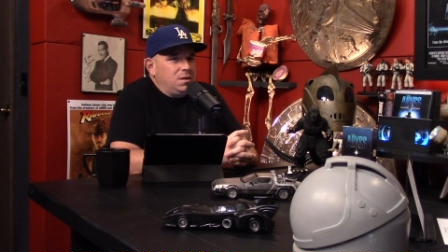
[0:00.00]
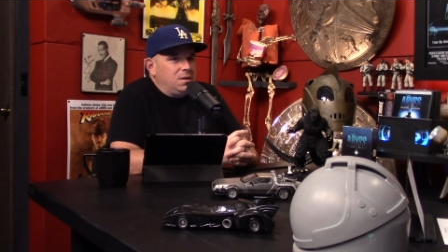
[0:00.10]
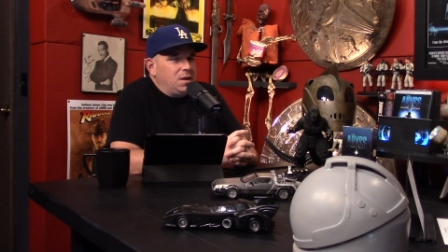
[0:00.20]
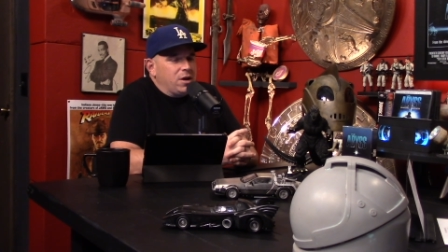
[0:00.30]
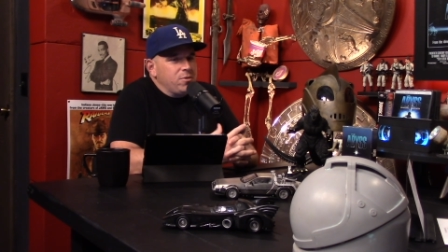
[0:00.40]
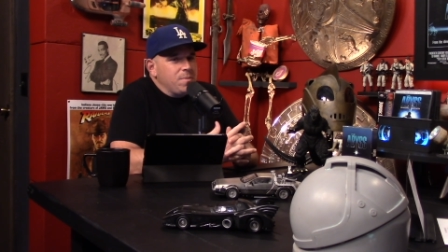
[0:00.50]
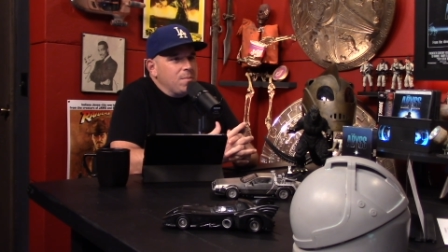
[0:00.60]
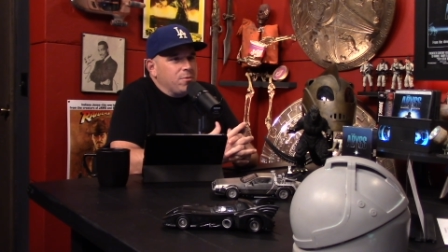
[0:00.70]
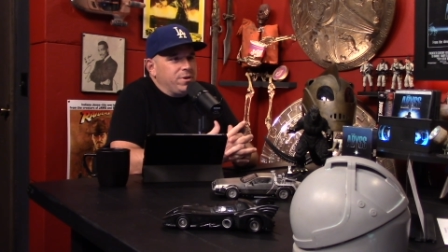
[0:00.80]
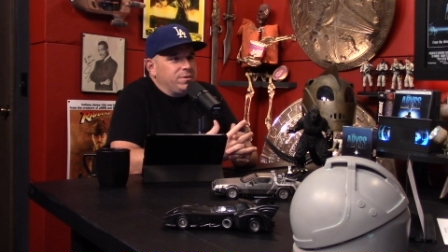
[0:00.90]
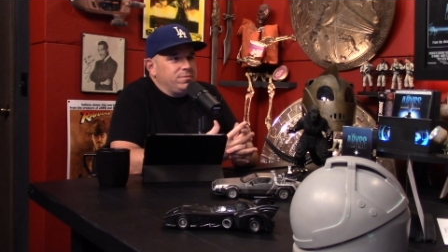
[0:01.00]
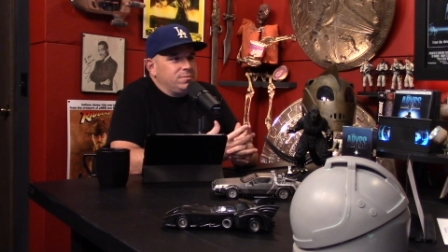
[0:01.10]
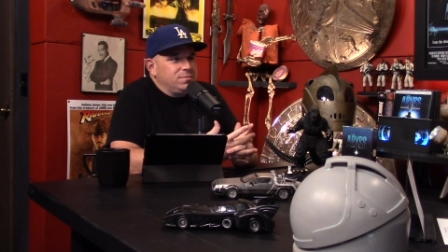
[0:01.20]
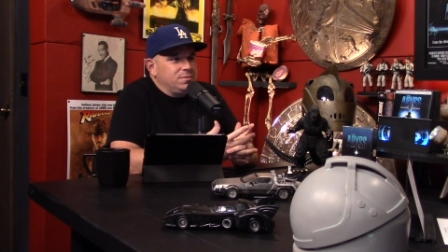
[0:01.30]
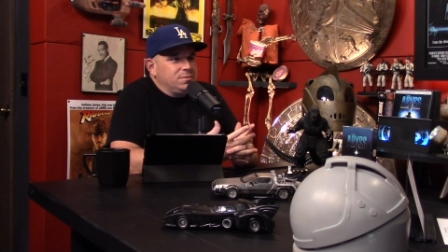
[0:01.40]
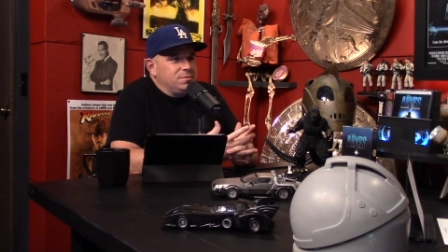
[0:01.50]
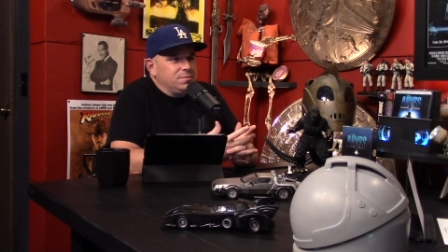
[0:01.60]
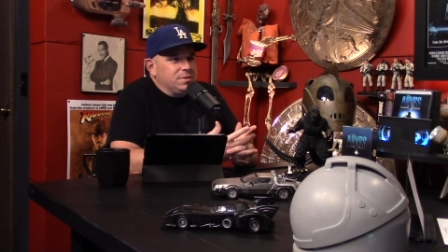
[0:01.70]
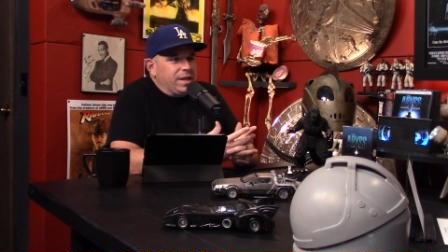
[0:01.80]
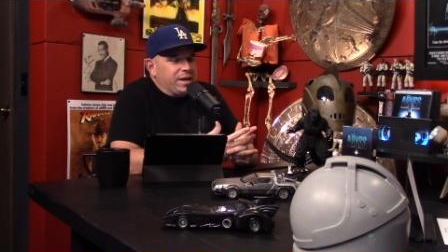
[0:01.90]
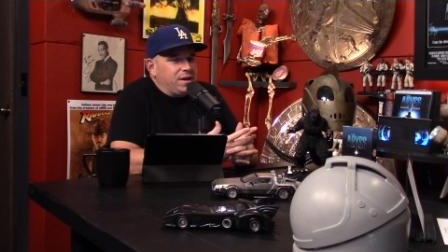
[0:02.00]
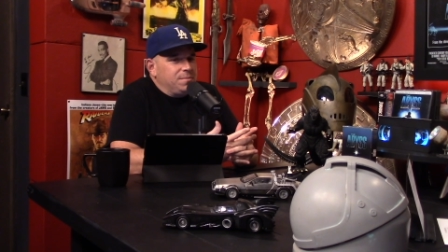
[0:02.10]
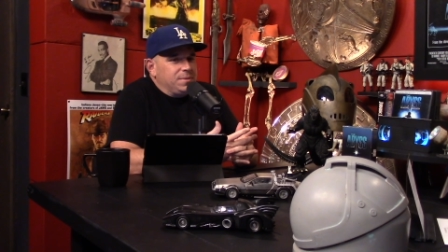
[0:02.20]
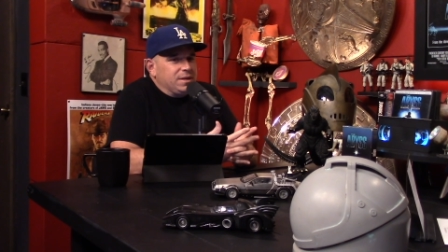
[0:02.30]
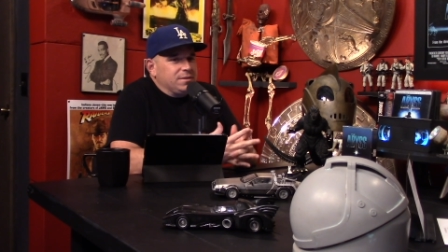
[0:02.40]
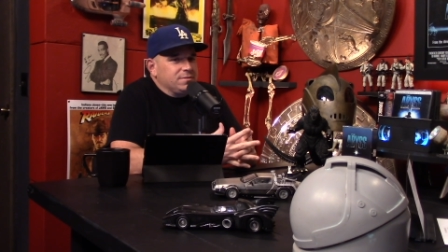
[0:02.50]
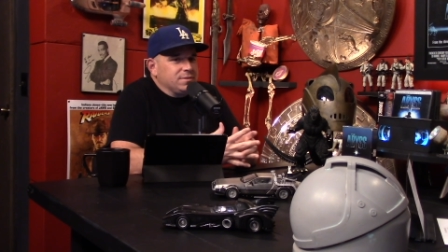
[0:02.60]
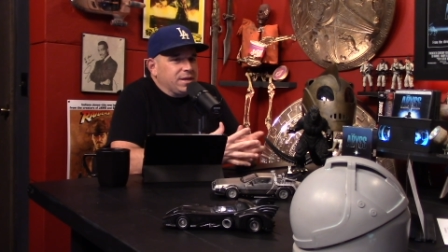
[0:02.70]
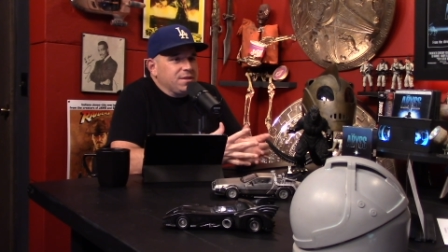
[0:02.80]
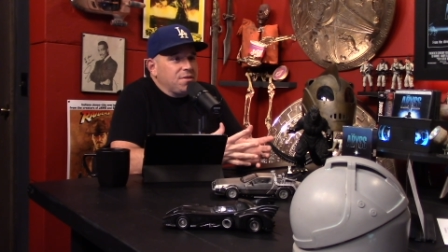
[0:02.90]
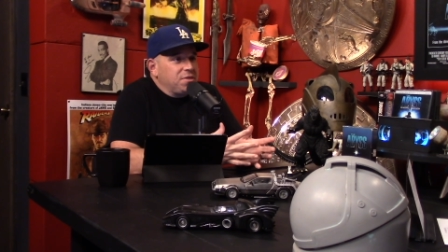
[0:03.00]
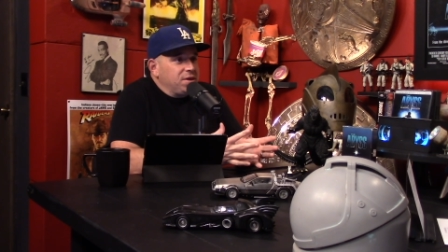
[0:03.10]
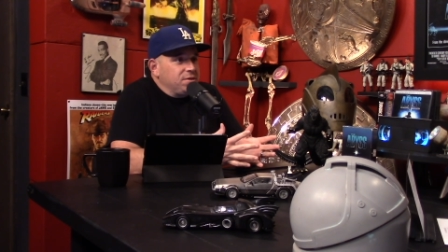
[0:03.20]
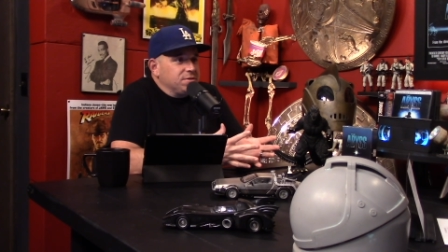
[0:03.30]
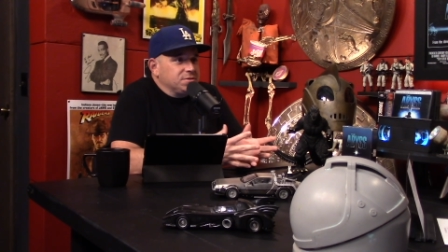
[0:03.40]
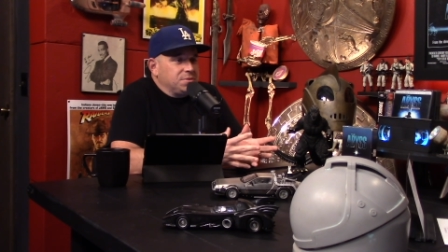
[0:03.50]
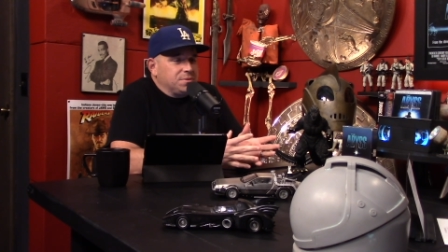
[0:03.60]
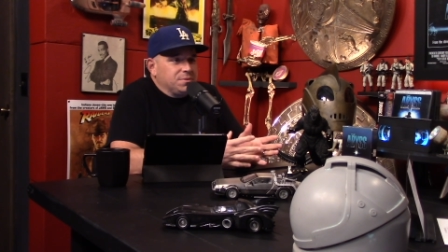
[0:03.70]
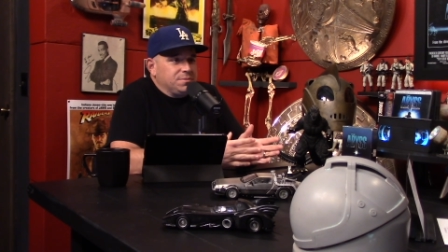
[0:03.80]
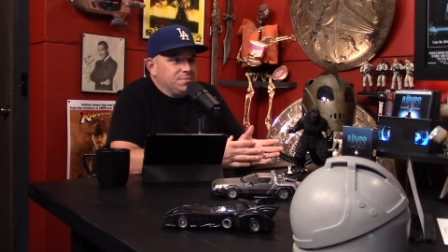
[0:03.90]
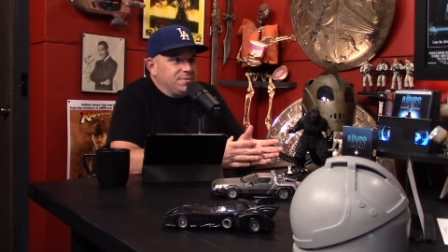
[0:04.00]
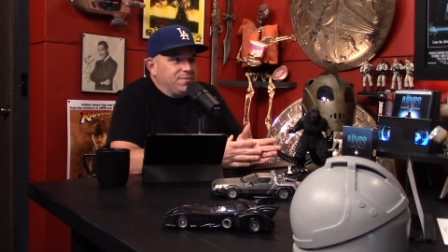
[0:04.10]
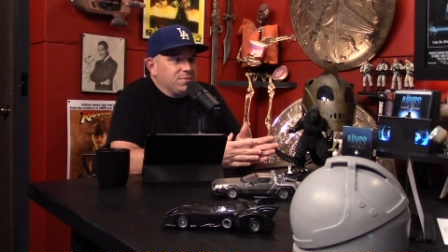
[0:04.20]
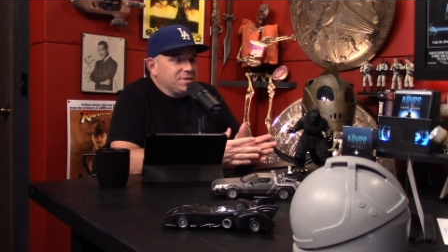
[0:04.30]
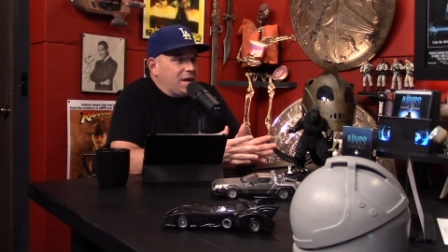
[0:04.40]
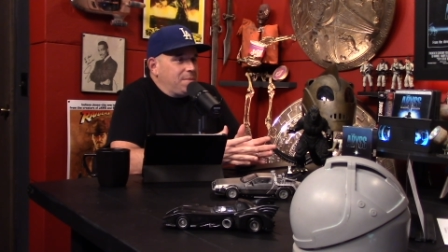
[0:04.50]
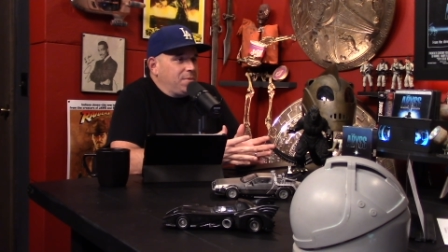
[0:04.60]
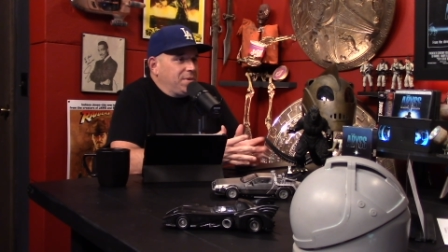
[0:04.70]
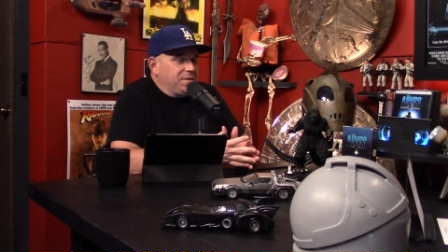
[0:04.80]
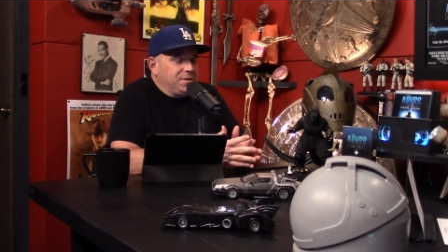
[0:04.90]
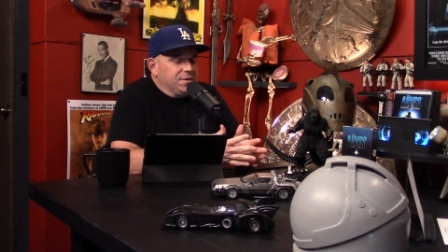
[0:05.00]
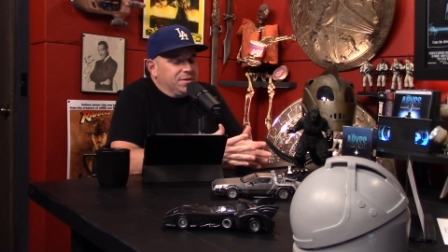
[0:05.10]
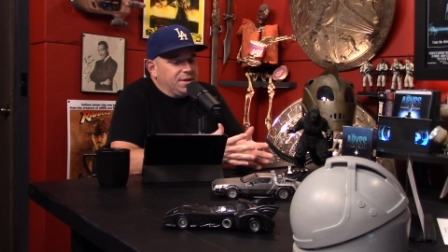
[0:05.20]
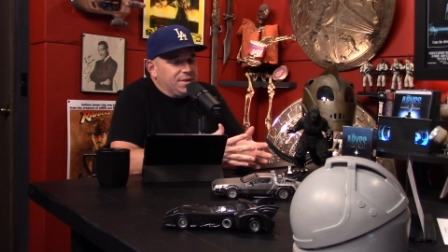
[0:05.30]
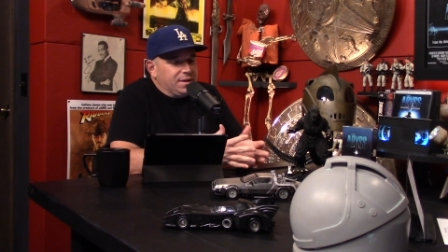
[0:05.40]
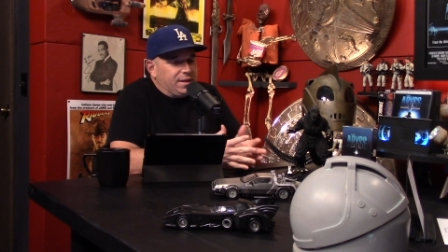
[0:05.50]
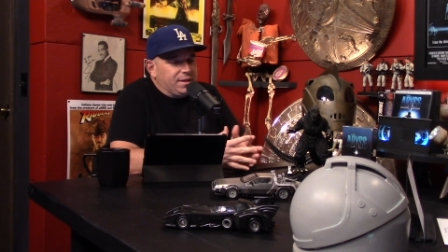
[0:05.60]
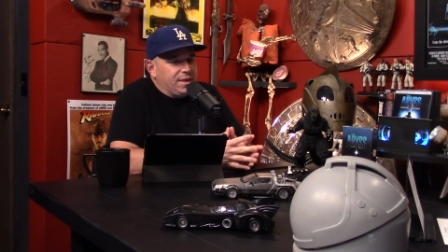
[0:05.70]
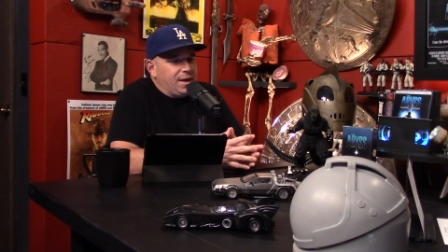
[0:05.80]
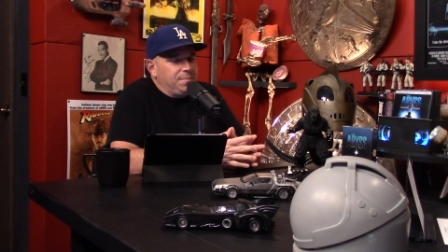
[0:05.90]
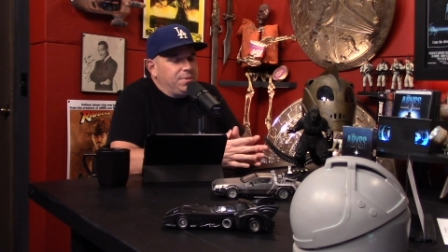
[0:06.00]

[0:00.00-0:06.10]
I don't remember it like coming like in the theaters or if there was hype around it or anything like that.